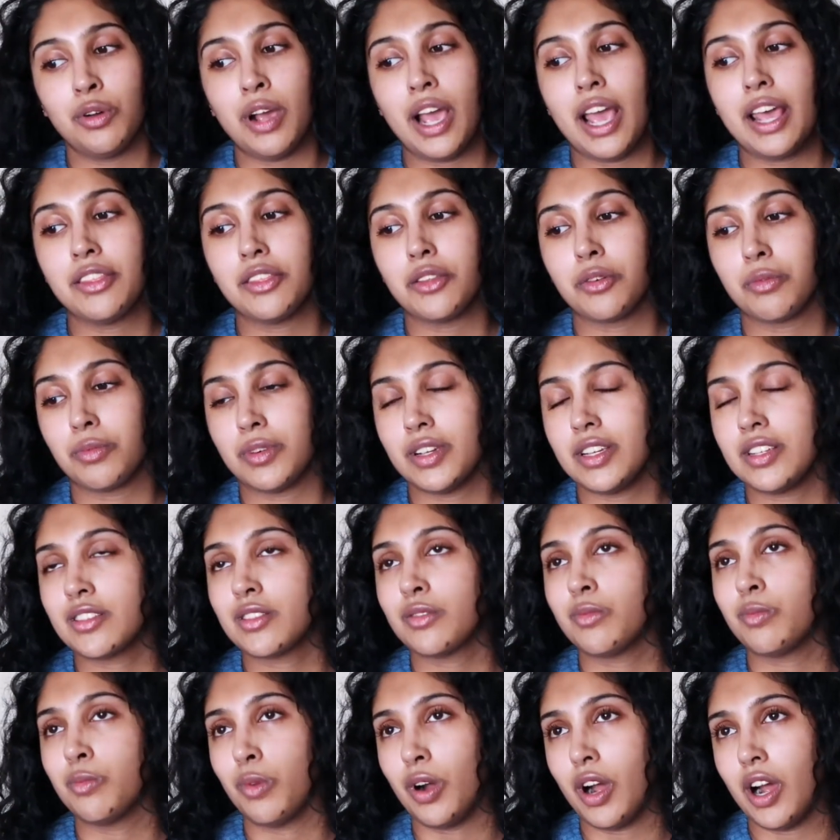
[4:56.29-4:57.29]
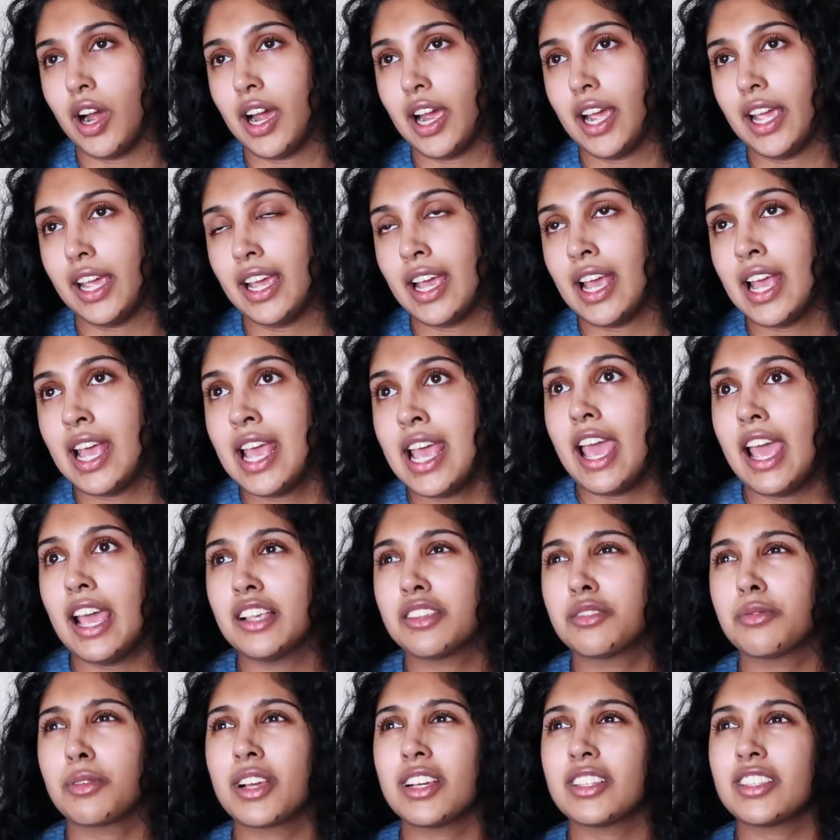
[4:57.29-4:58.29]
And the reason why is
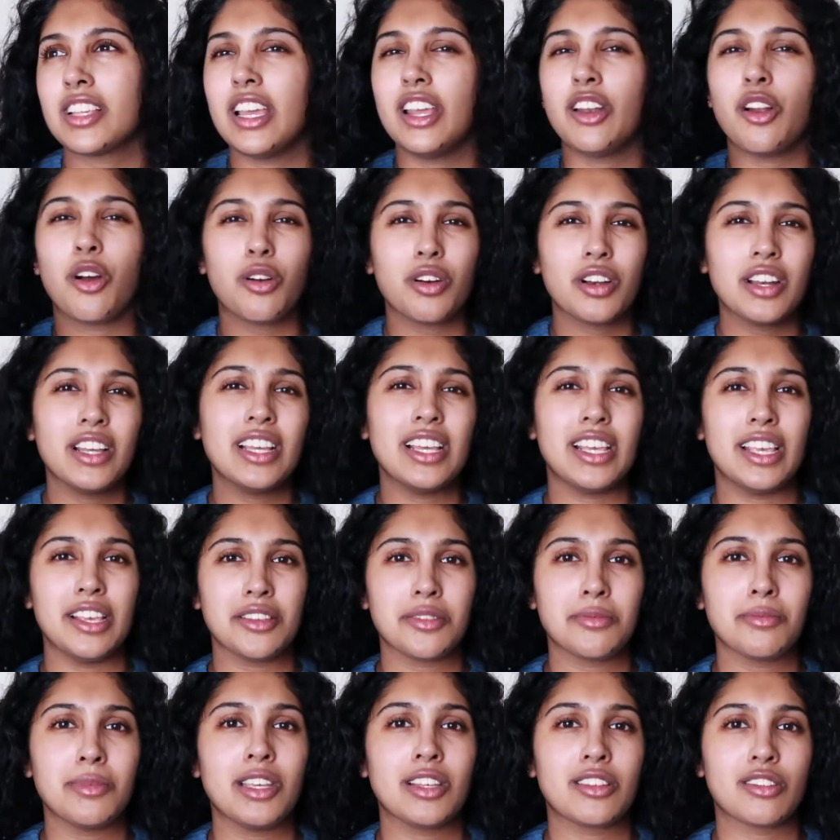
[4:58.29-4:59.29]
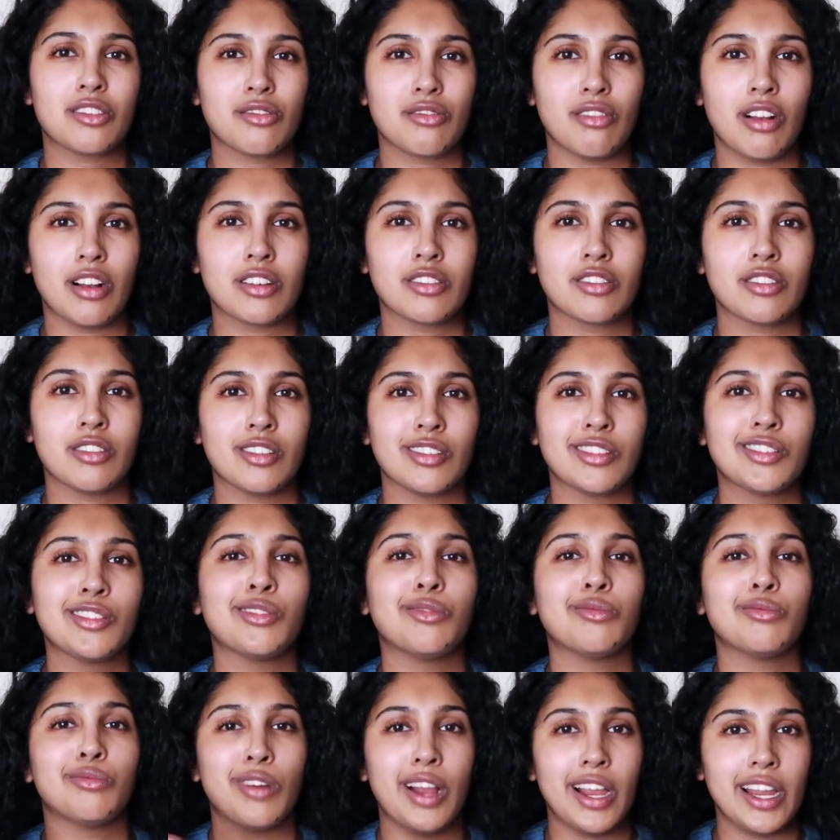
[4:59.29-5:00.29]
because it already gives me a structure to
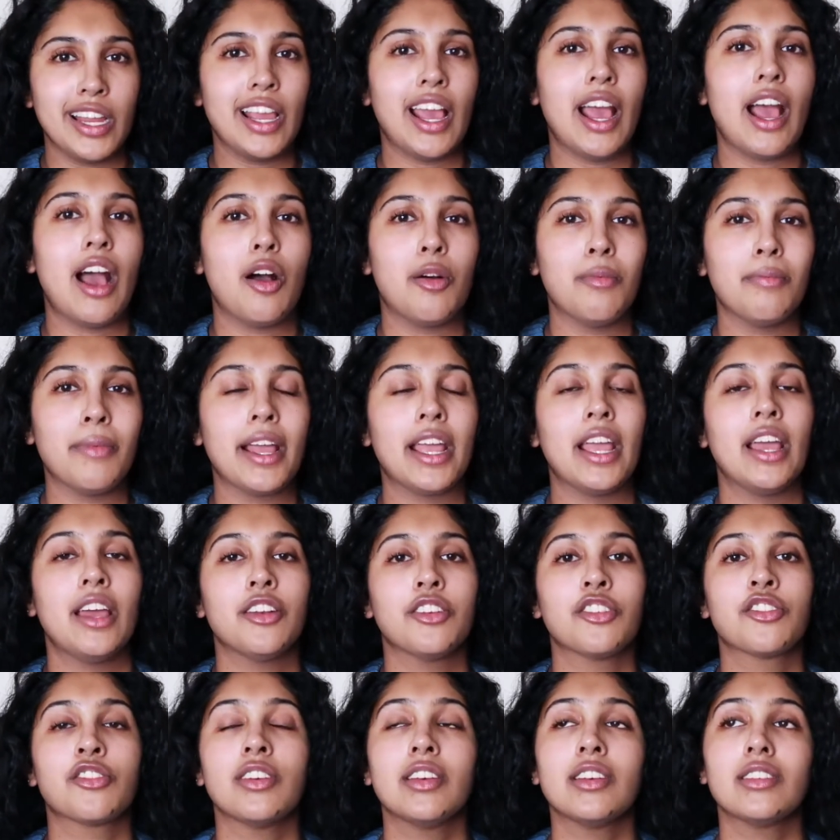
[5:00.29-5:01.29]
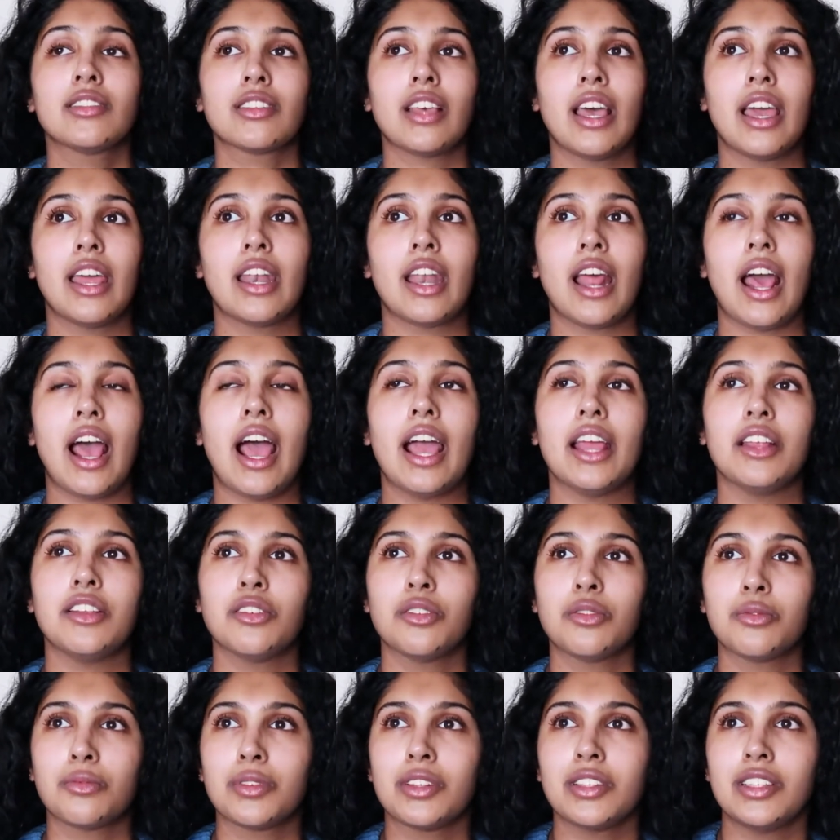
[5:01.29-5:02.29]
write out my entries, and I
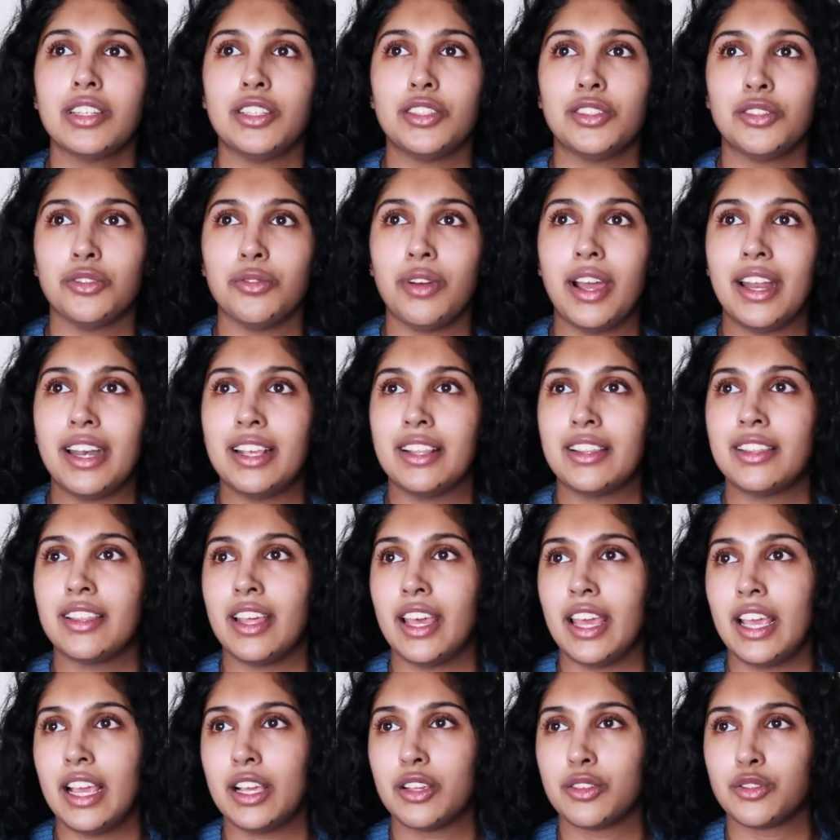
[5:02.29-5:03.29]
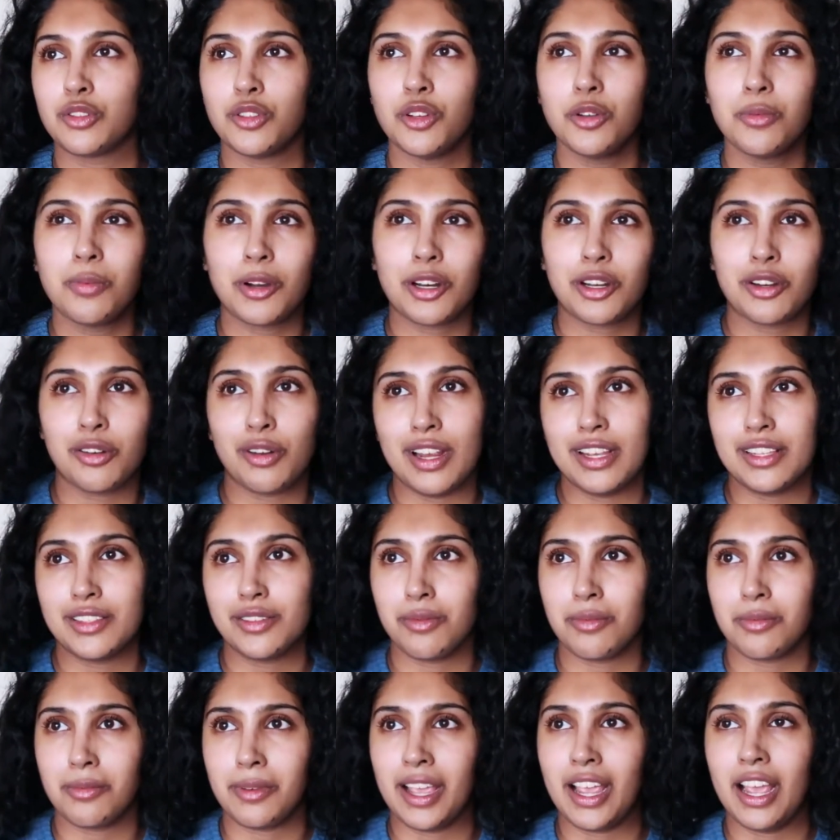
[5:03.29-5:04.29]
don't really do anything super crazy with my